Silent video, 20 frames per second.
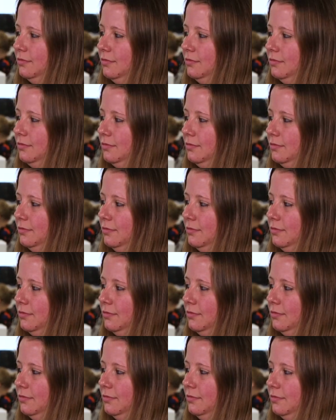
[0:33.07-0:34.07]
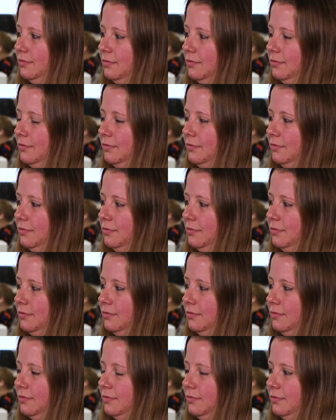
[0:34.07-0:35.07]

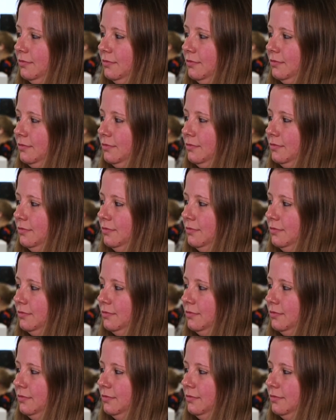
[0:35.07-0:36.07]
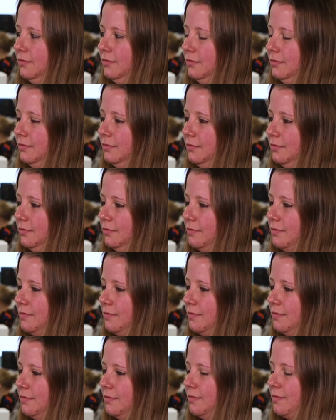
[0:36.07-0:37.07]
No words are spoken by the person on screen.